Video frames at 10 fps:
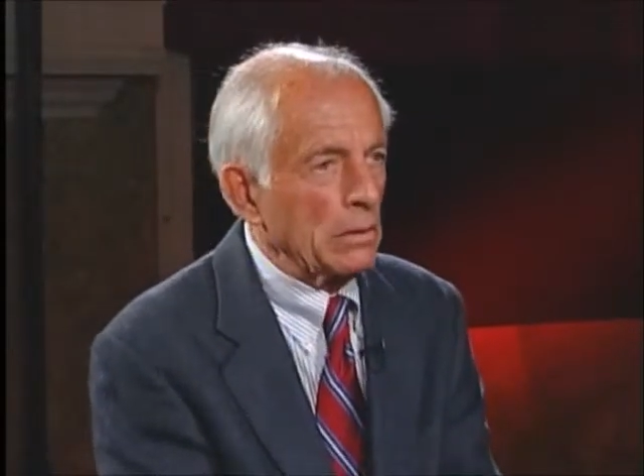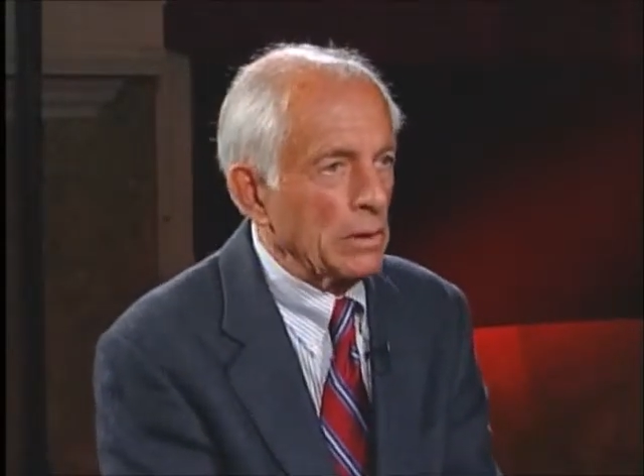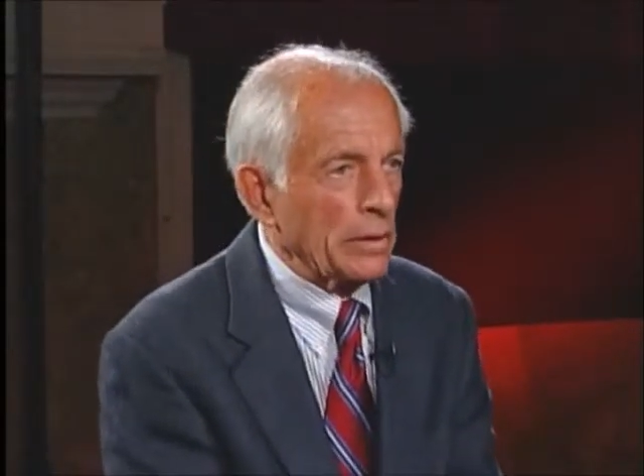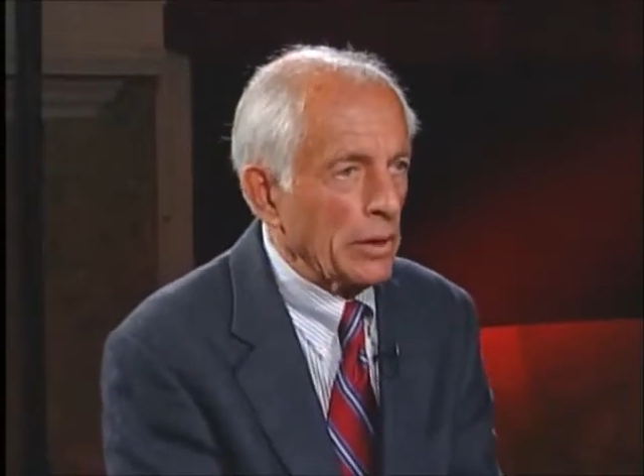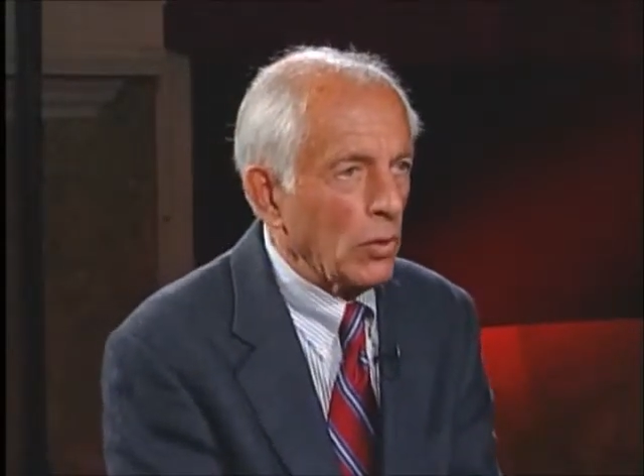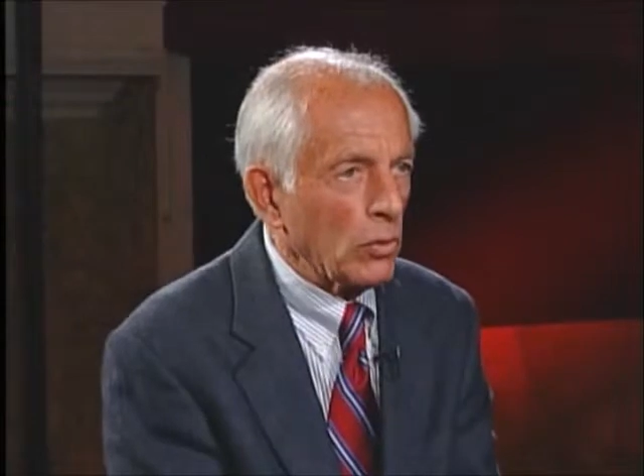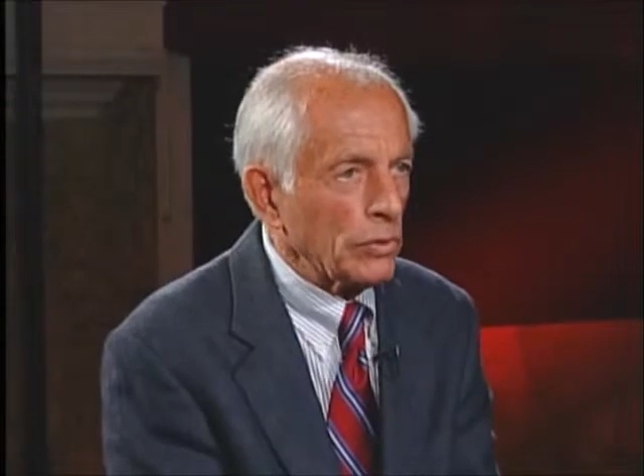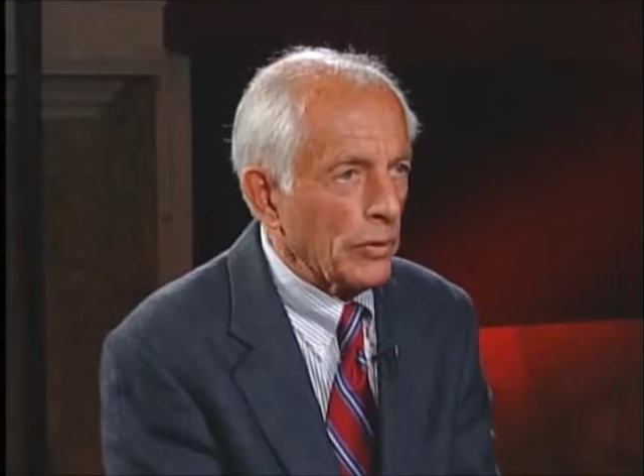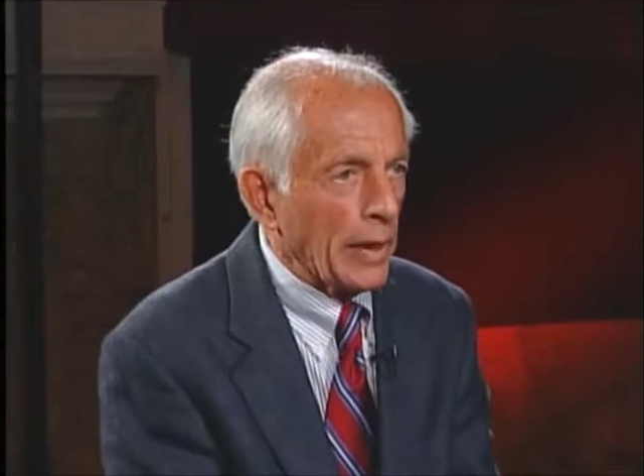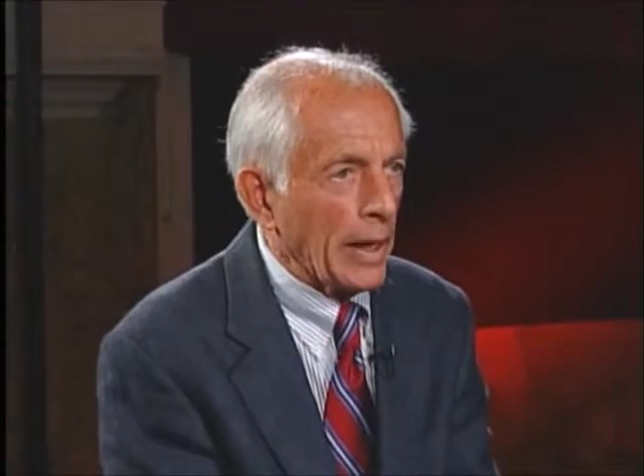that they hold in
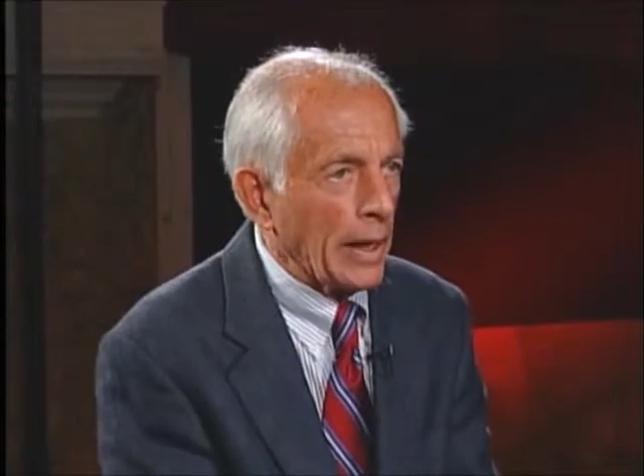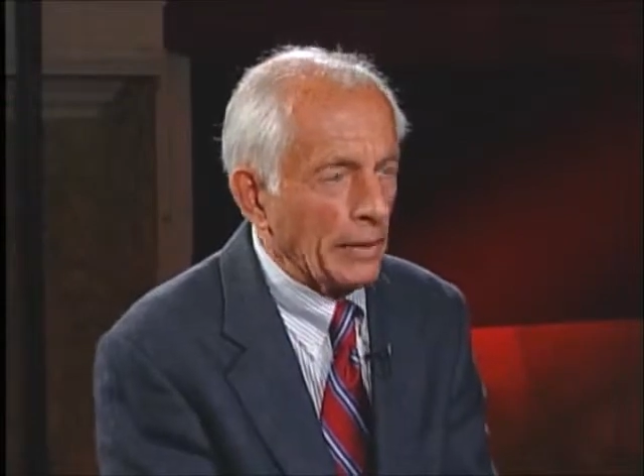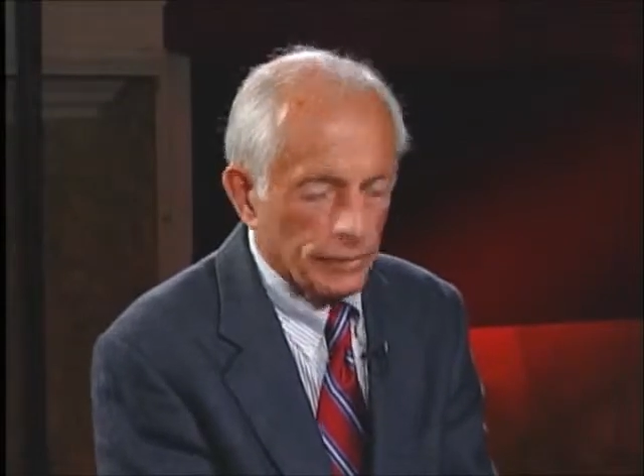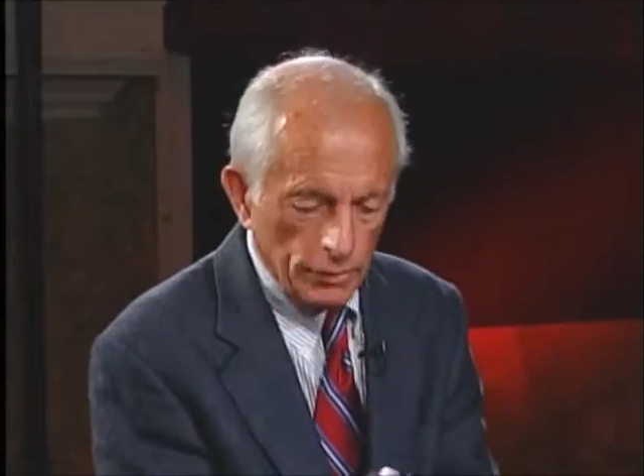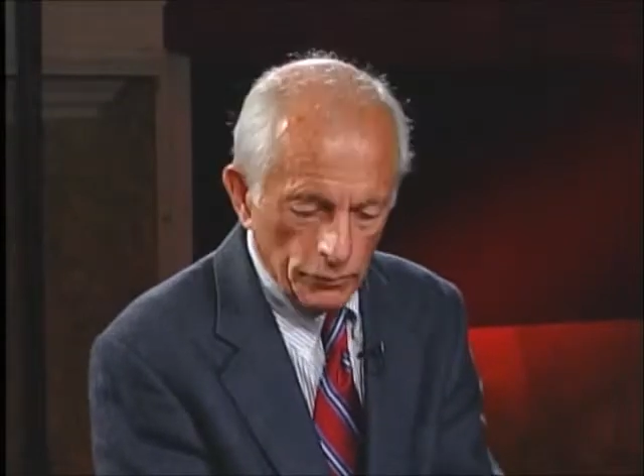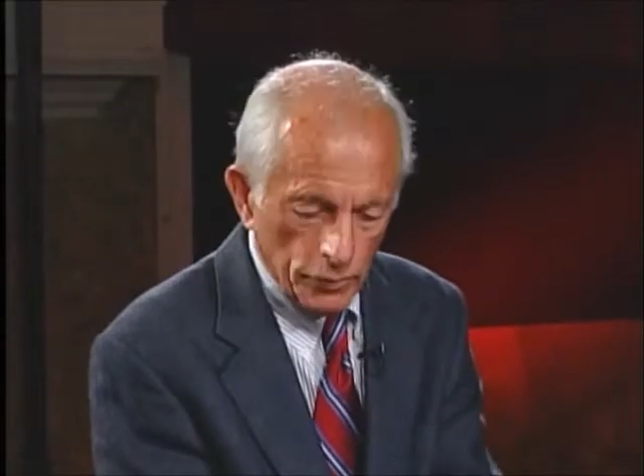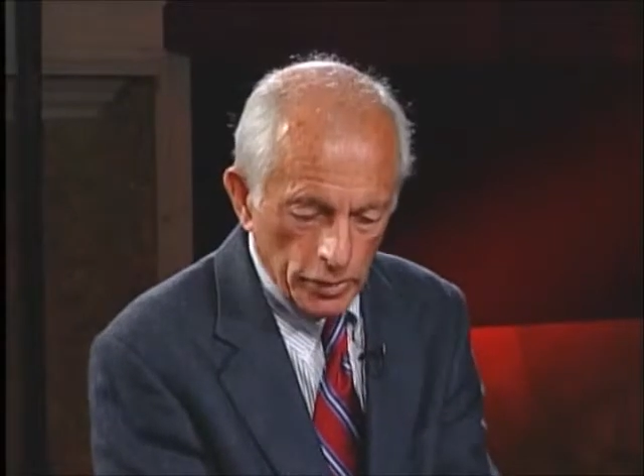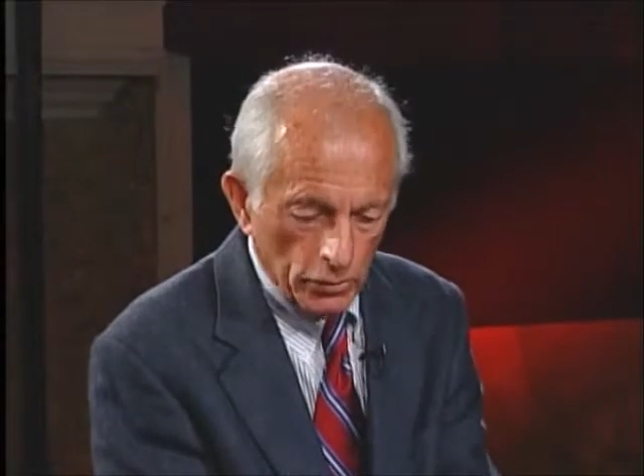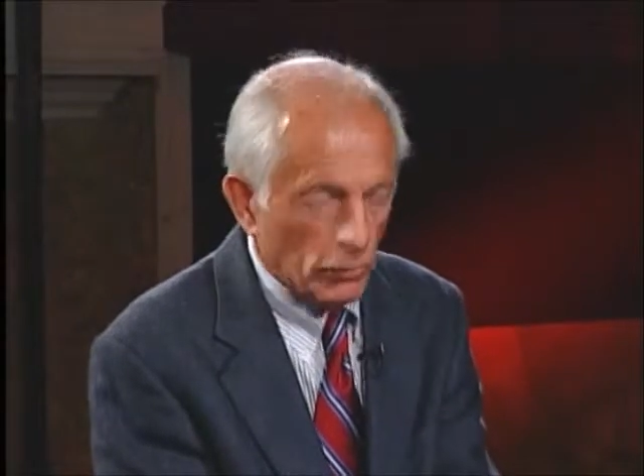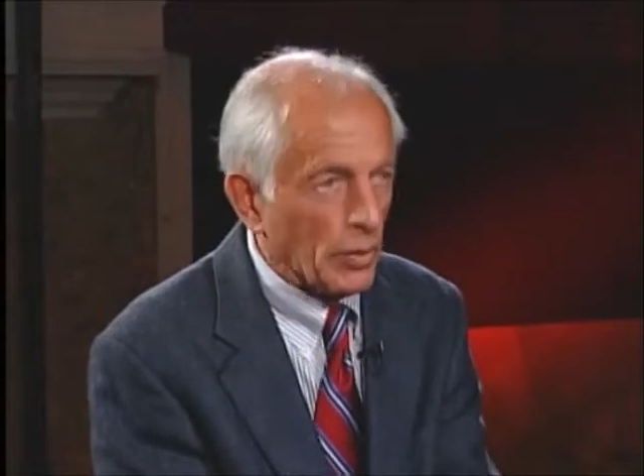your hand and you
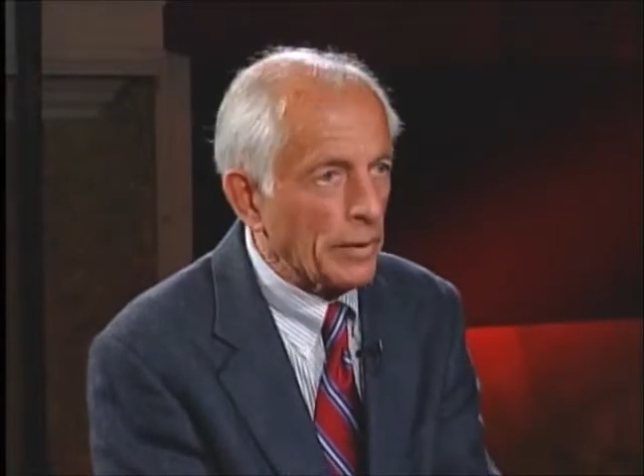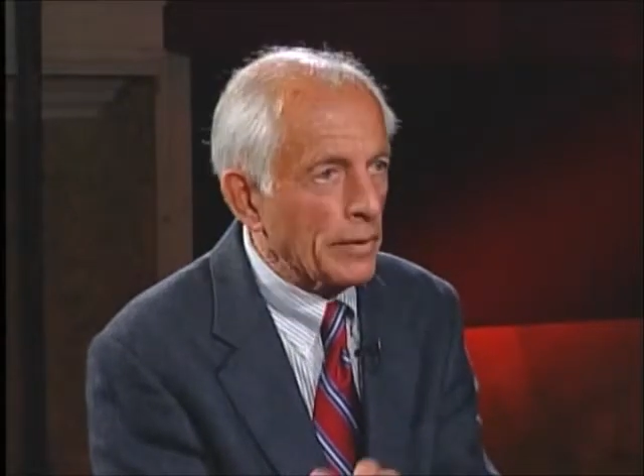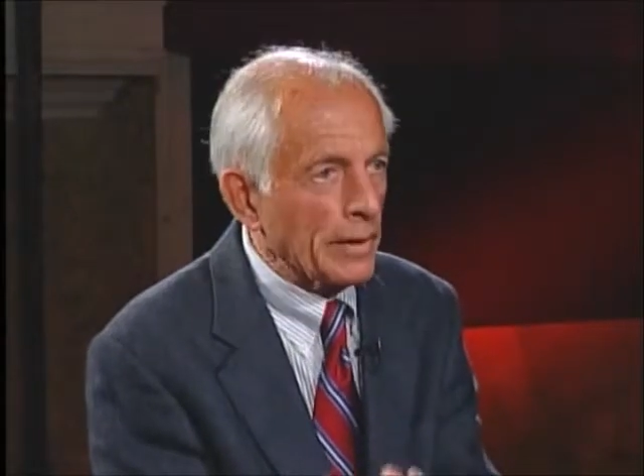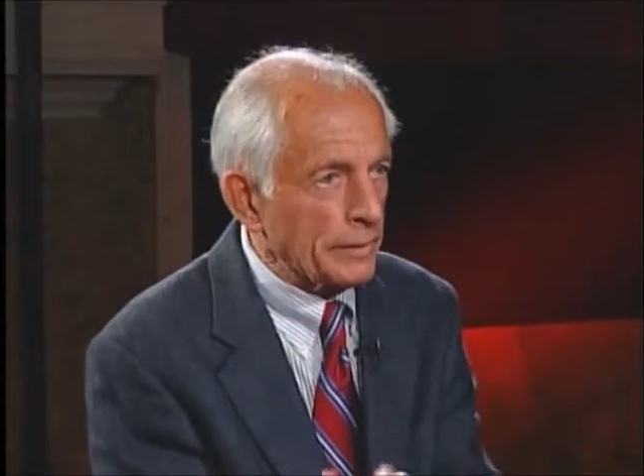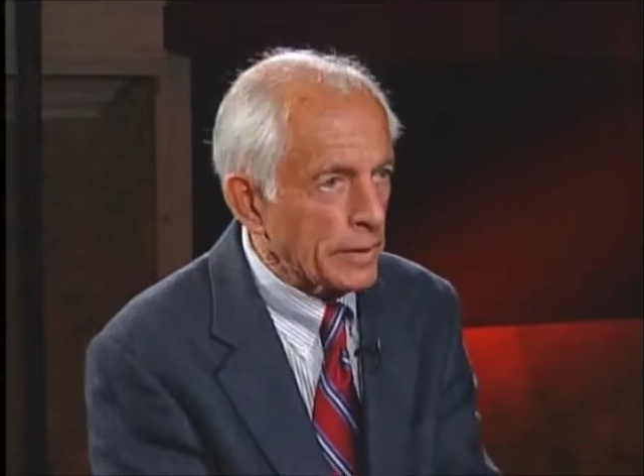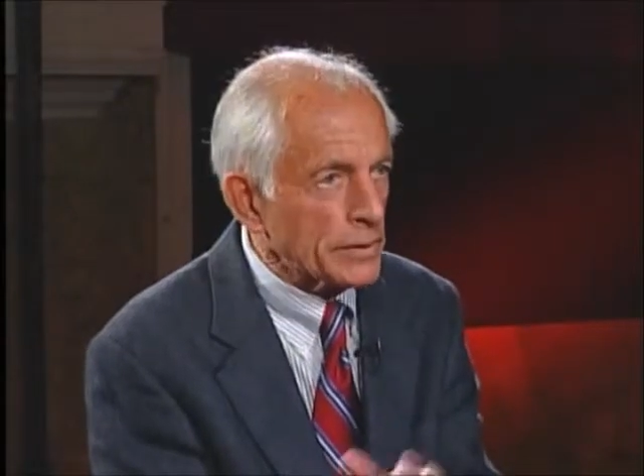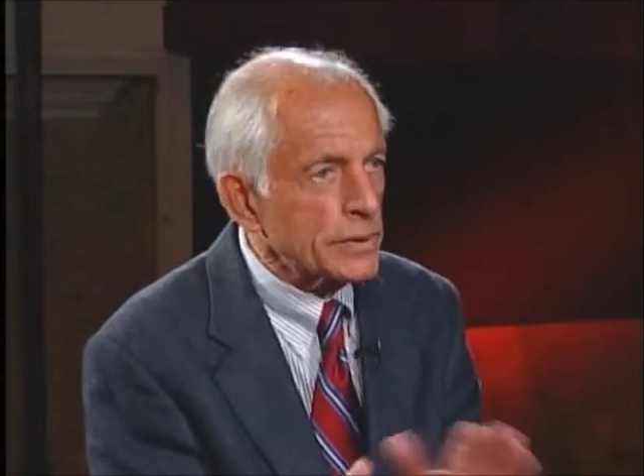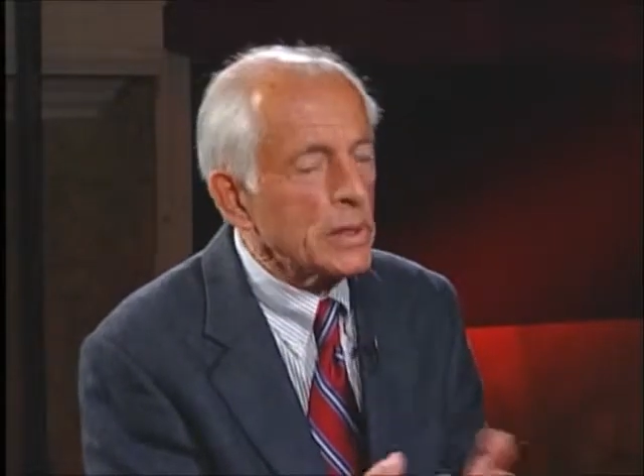know run like this.